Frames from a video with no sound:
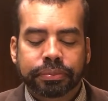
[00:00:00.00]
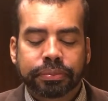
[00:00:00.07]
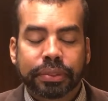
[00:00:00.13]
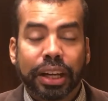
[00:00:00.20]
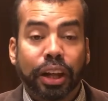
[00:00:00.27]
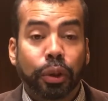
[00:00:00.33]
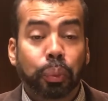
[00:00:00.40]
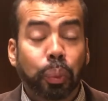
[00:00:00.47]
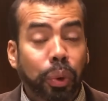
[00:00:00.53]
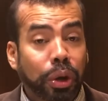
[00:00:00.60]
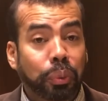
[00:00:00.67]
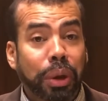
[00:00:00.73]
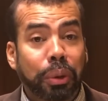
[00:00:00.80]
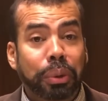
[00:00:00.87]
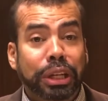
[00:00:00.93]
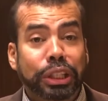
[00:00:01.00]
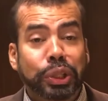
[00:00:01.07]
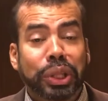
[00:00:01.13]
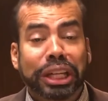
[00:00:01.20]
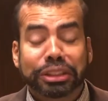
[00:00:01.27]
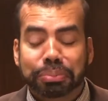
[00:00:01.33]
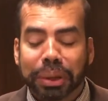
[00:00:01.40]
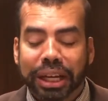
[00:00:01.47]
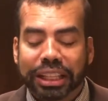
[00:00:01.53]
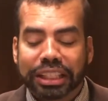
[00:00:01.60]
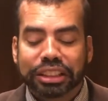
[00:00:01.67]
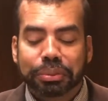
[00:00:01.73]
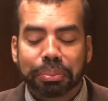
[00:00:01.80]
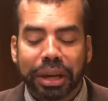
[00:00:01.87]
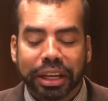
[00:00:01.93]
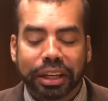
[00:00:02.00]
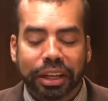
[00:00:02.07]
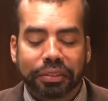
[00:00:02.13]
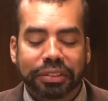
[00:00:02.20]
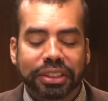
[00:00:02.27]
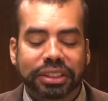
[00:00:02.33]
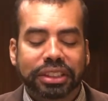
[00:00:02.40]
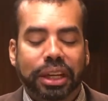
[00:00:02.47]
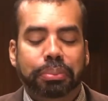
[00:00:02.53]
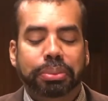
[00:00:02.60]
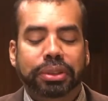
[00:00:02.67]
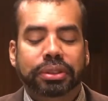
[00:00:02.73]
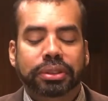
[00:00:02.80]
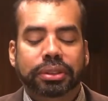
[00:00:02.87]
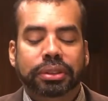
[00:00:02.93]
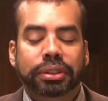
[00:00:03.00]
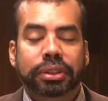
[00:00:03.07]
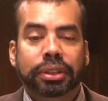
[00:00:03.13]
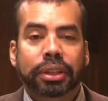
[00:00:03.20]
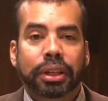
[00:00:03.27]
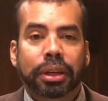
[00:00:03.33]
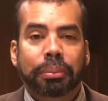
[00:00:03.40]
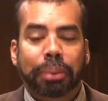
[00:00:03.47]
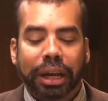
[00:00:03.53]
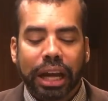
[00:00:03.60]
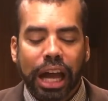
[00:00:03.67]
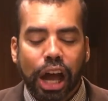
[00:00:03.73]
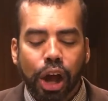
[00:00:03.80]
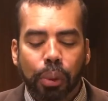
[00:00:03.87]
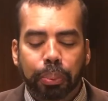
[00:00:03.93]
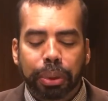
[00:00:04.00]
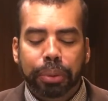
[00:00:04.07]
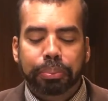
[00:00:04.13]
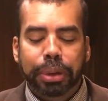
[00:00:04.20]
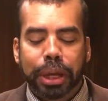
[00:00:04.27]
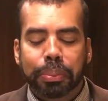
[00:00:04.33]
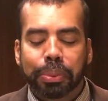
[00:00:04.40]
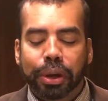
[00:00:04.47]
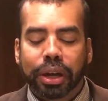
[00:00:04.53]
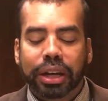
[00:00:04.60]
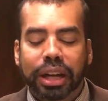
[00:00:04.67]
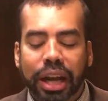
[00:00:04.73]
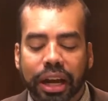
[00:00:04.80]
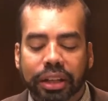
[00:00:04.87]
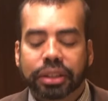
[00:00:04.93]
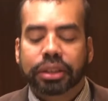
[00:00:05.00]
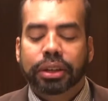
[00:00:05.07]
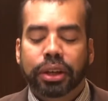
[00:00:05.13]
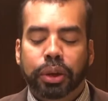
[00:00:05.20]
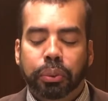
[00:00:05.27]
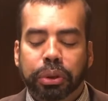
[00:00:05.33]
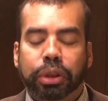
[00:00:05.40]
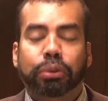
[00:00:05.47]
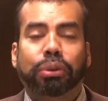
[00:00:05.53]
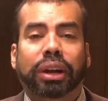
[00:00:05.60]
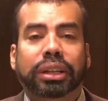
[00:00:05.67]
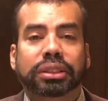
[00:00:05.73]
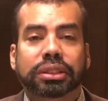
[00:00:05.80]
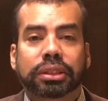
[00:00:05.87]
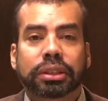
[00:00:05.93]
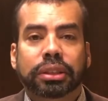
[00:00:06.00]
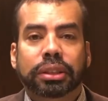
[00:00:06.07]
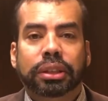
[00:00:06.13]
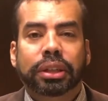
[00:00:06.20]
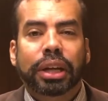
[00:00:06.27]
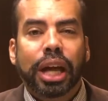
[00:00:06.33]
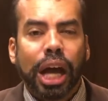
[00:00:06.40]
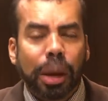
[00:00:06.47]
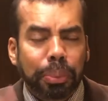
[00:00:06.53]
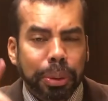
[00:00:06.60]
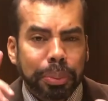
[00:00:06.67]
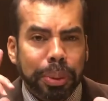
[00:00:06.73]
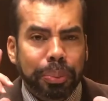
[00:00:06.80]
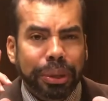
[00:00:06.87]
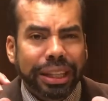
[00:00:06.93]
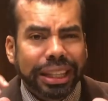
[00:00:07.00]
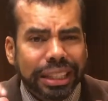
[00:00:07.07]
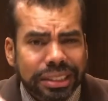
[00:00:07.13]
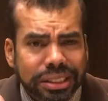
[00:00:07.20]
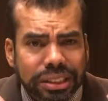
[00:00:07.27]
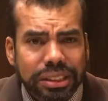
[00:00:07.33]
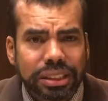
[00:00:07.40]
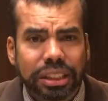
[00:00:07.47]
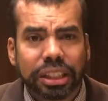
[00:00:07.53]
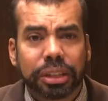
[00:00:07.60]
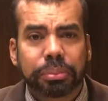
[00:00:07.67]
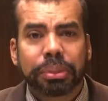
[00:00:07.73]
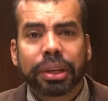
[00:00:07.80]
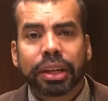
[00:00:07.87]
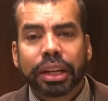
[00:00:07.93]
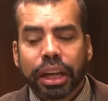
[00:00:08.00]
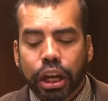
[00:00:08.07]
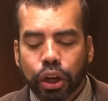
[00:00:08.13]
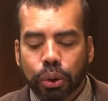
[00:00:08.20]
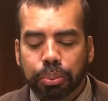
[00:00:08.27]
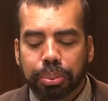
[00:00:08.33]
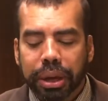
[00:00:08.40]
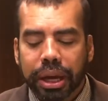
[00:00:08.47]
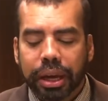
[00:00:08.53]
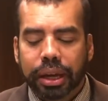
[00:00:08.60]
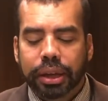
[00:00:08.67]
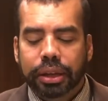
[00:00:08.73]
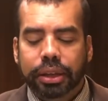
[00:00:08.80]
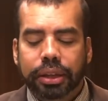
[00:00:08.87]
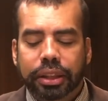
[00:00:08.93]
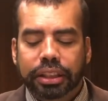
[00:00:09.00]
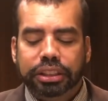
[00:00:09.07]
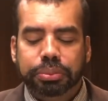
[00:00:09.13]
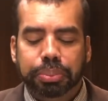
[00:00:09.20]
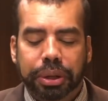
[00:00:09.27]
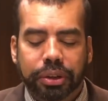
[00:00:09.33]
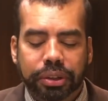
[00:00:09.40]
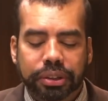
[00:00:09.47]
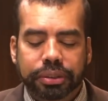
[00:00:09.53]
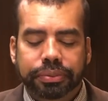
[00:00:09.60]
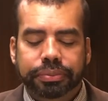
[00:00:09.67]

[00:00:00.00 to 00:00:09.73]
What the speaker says: And one way we can do that is by this making of disciples, by helping people connect with Christ, helping people listen to him and obey the Spirit.